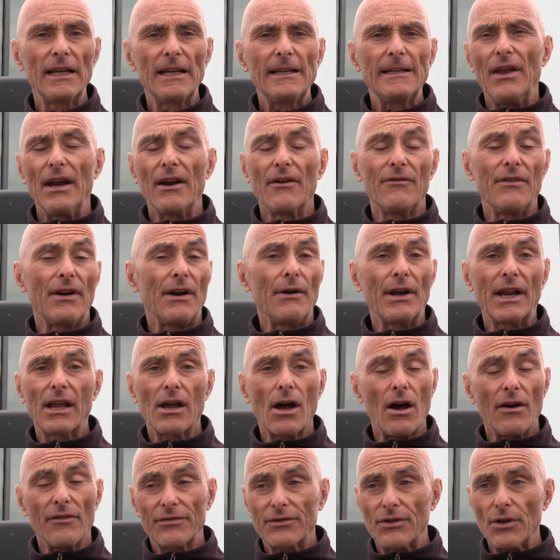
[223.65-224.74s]
They're very
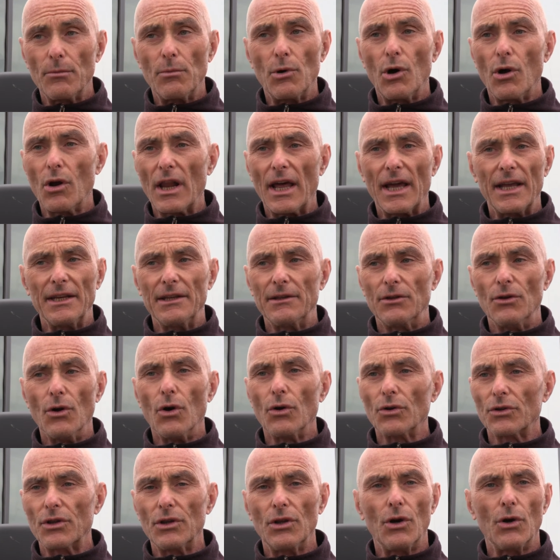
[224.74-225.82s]
comfortable. I
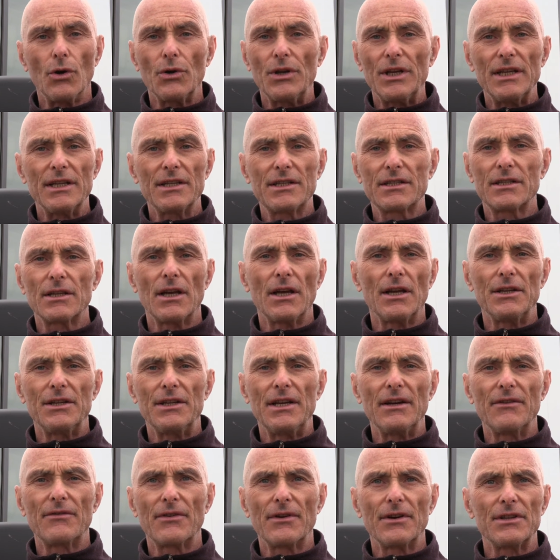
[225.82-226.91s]
don't notice a
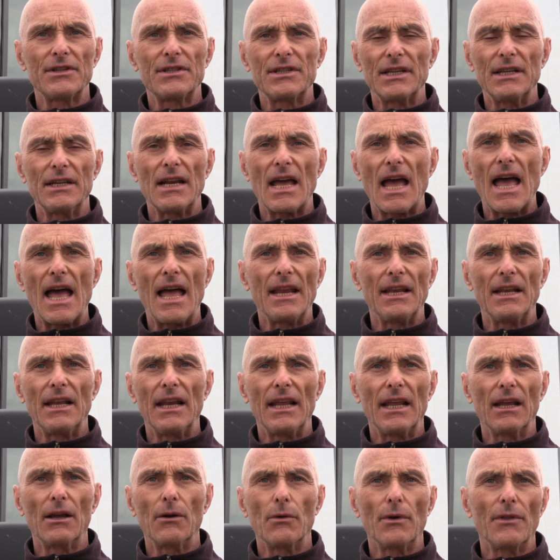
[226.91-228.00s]
difference in
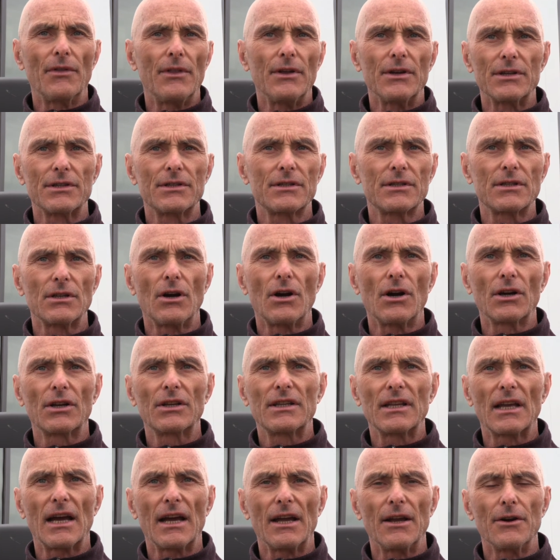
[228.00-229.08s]
handling with the stock
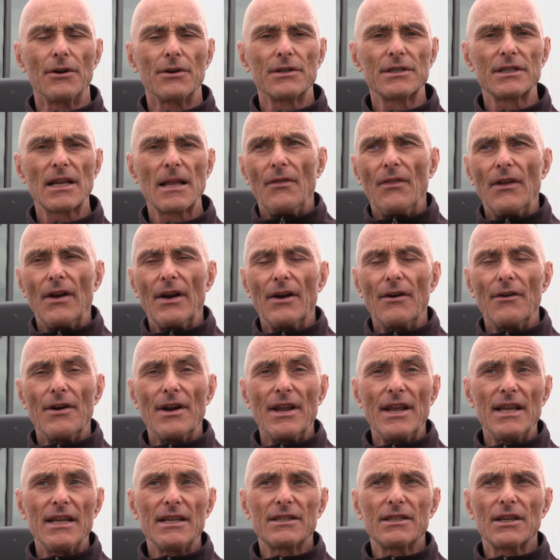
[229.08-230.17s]
tires. There
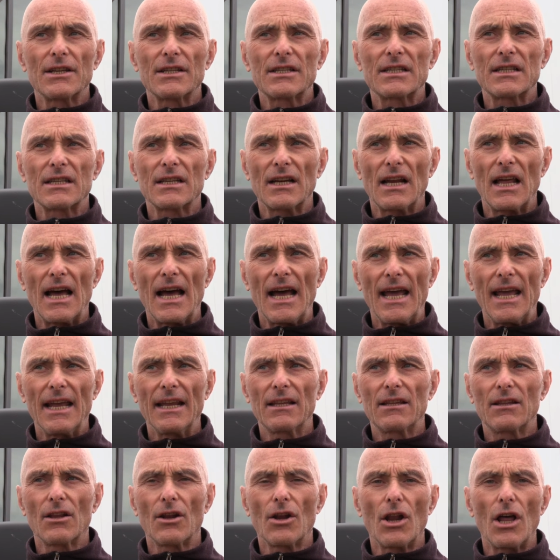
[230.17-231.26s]
is a
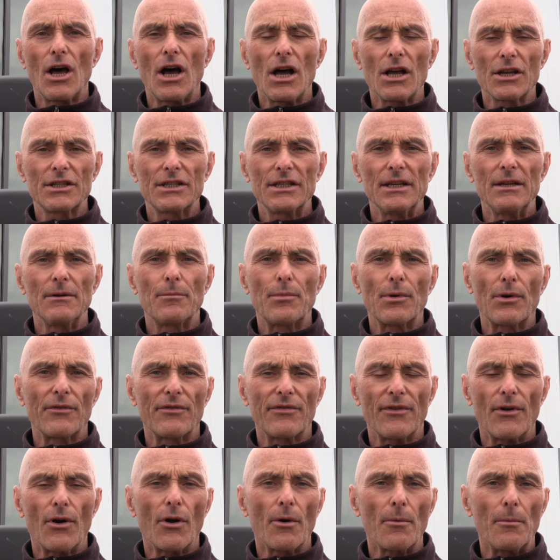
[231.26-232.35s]
slight loss in
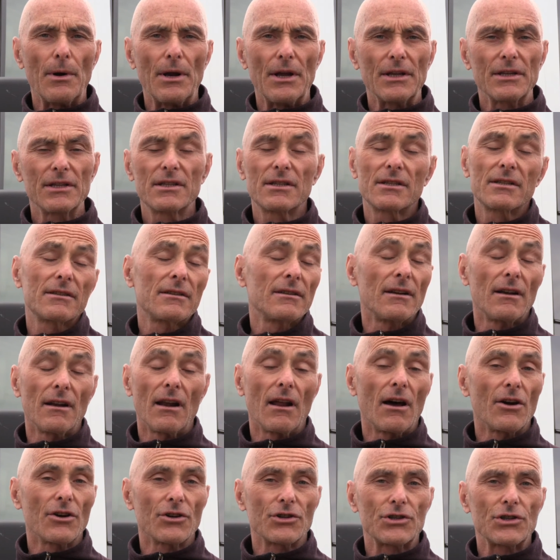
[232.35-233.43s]
performance,
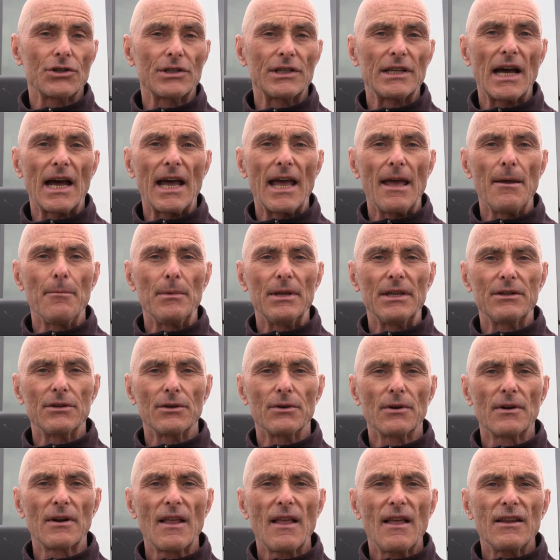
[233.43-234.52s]
larger
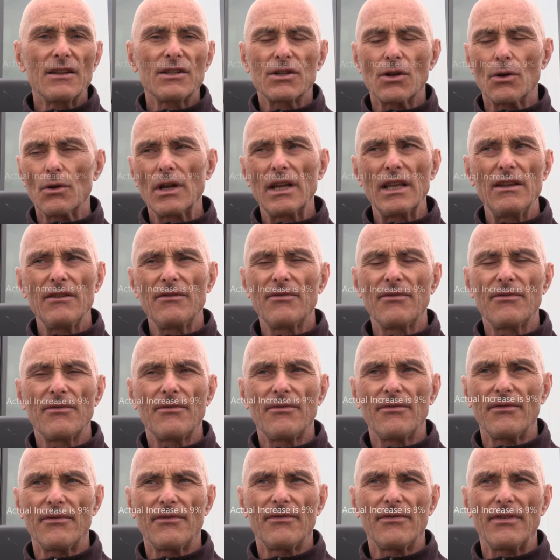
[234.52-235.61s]
diameter. It's only
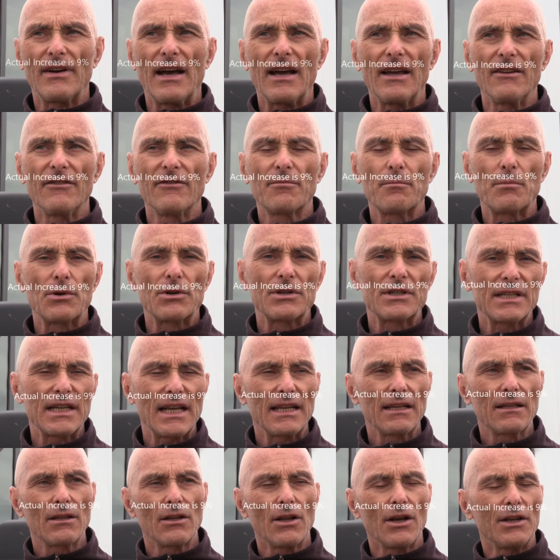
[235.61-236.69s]

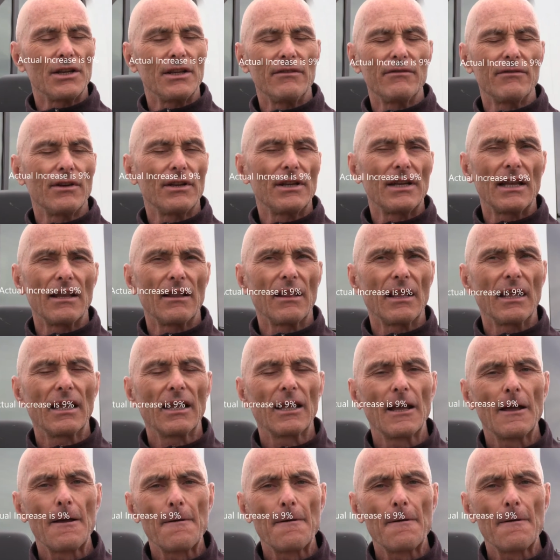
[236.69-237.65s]
5%, not even, I think.